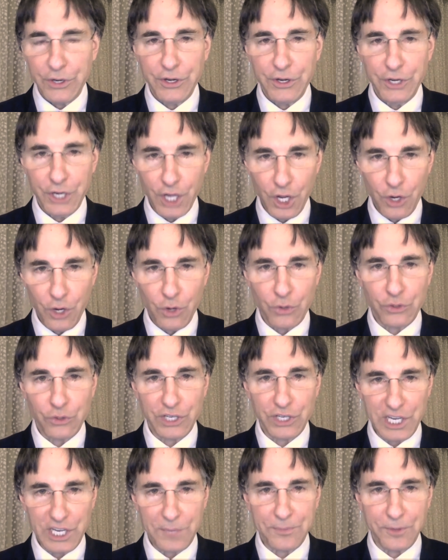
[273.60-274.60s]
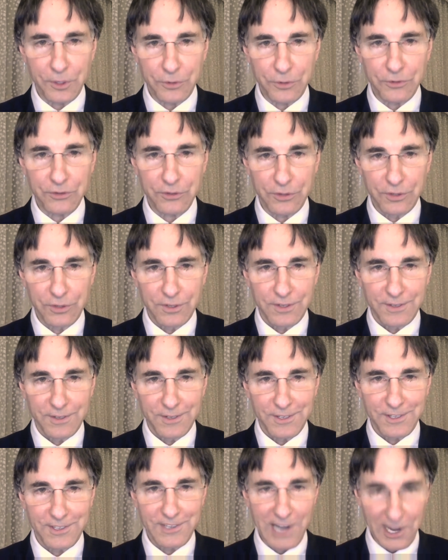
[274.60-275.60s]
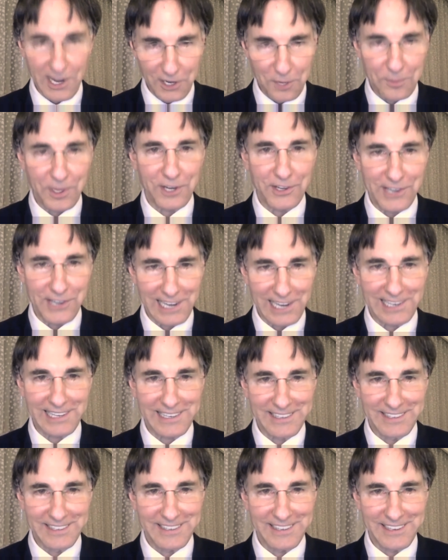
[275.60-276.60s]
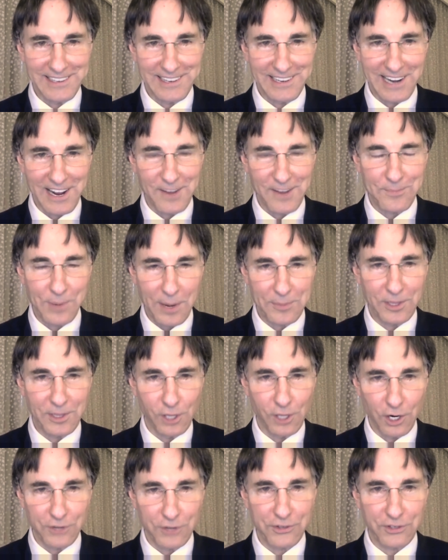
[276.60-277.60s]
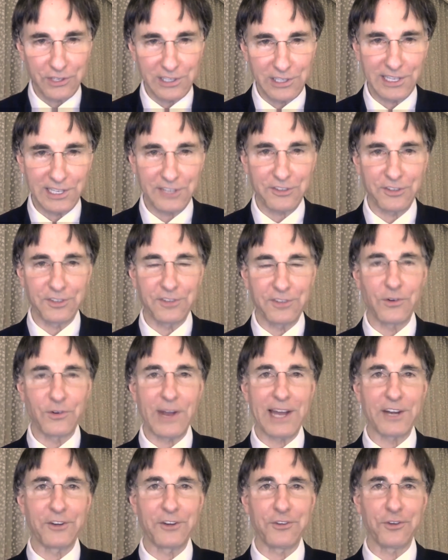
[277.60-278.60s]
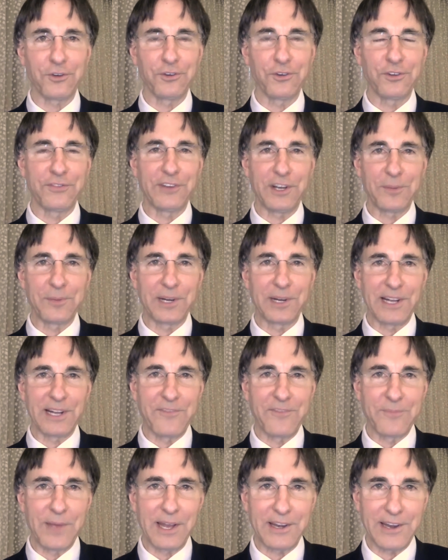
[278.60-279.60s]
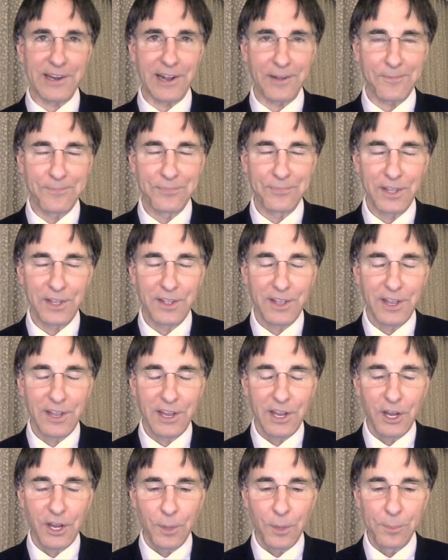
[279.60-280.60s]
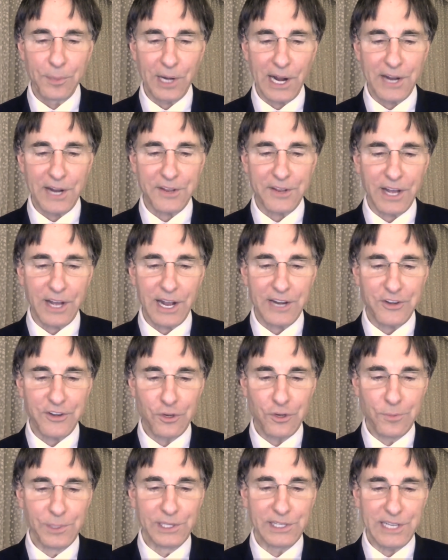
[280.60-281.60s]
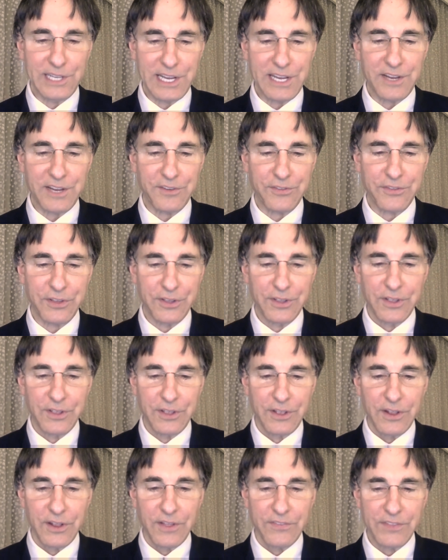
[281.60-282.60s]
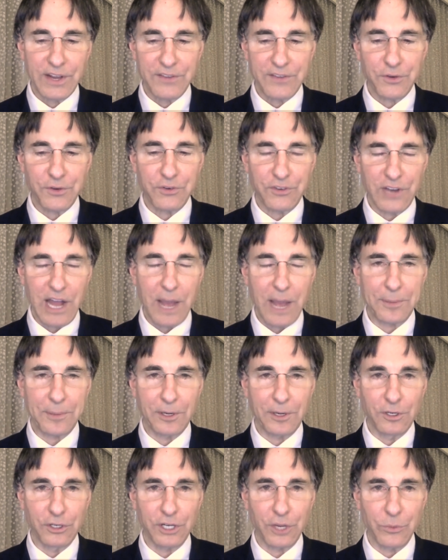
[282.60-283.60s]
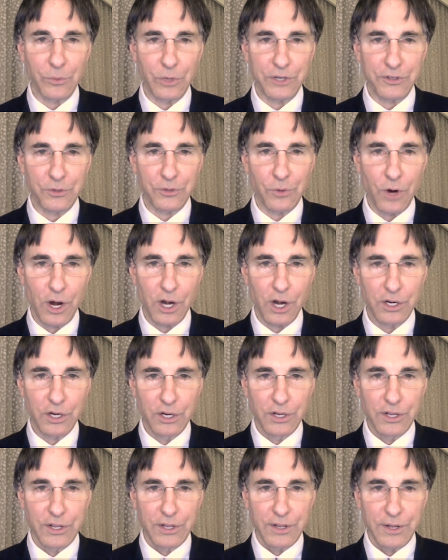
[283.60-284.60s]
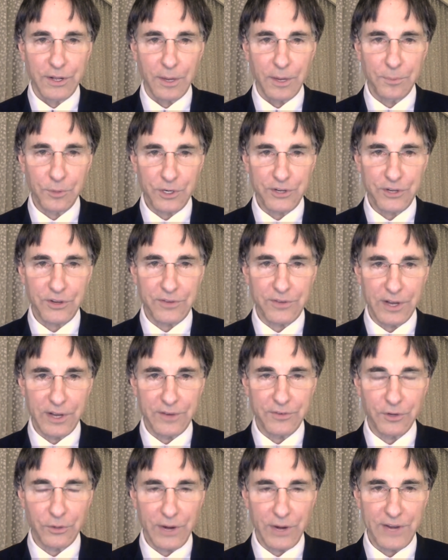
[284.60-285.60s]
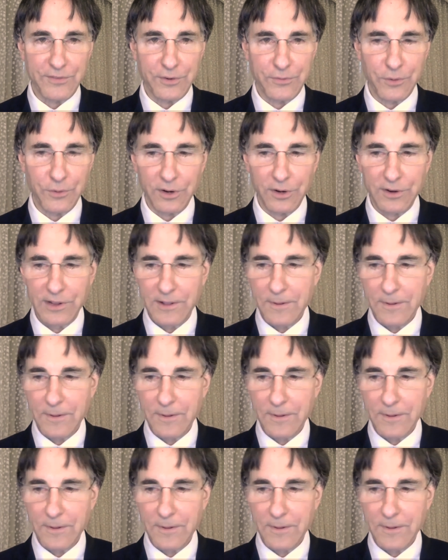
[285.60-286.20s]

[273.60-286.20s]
know to keep those documented daily. And I have probably the largest collections of gratitudes of anybody I've met now. But I do believe that if you stop and look at what you are appreciative of or grateful for,